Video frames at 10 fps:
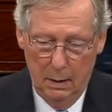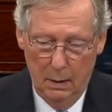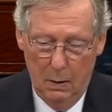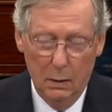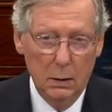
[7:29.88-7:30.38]

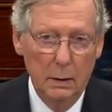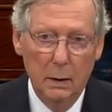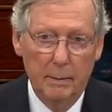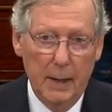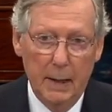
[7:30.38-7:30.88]
or clear
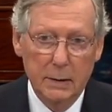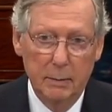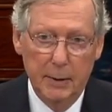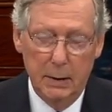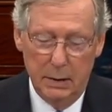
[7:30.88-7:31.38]
a path to
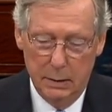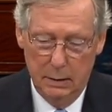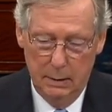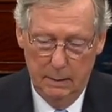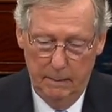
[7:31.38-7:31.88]
peace.
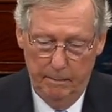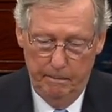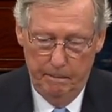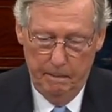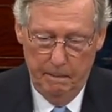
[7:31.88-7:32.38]

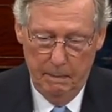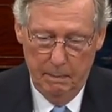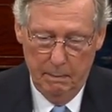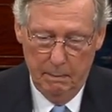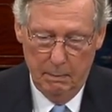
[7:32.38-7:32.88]

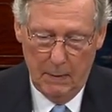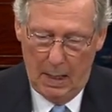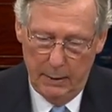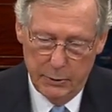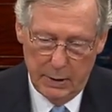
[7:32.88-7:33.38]
I
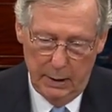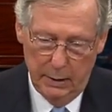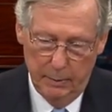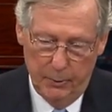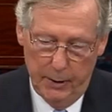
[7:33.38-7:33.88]
understand that
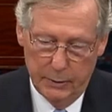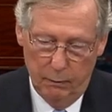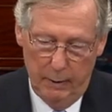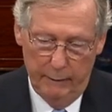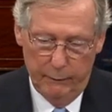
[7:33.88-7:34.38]
the president
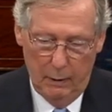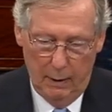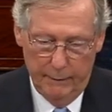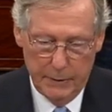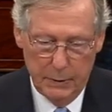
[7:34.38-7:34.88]
ran for
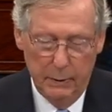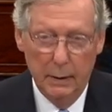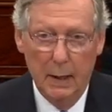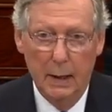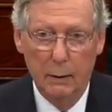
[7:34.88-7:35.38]
office on an
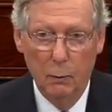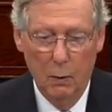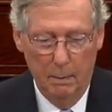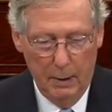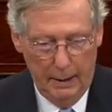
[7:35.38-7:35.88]

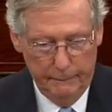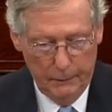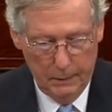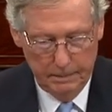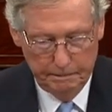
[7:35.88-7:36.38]
anti-war
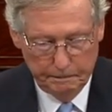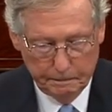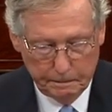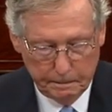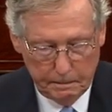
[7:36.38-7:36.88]
platform,
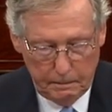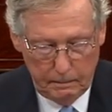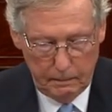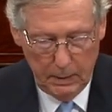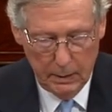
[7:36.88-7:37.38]

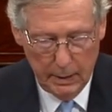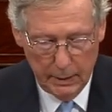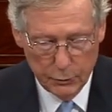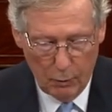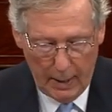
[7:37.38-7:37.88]
that
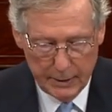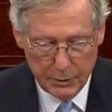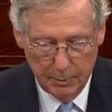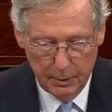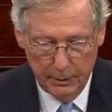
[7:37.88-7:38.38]
his rise
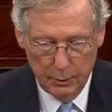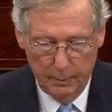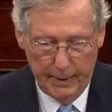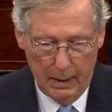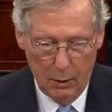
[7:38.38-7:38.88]
to political
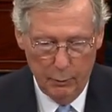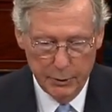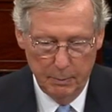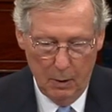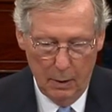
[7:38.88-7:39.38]
power was
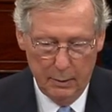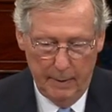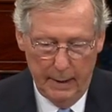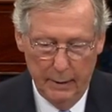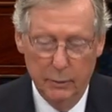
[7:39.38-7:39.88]
marked
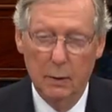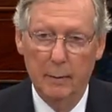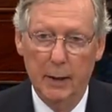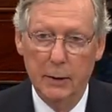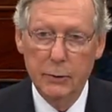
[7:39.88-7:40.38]
by a
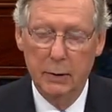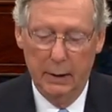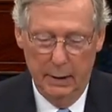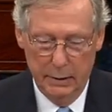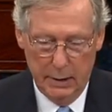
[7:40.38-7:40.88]
determination to
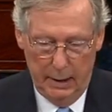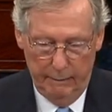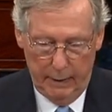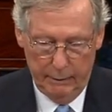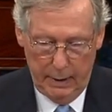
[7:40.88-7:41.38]
get us out of
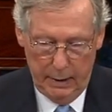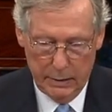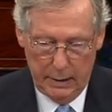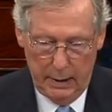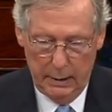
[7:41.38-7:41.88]

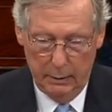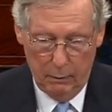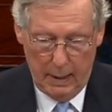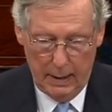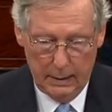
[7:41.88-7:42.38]
Afghanistan and
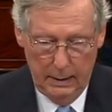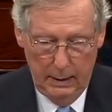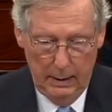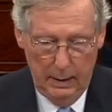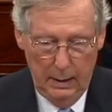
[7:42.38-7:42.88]
Iraq
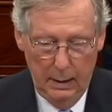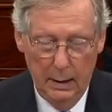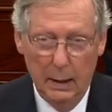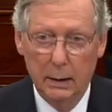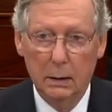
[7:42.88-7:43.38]

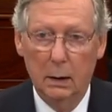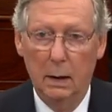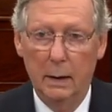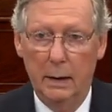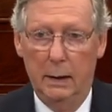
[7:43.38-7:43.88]
and declare an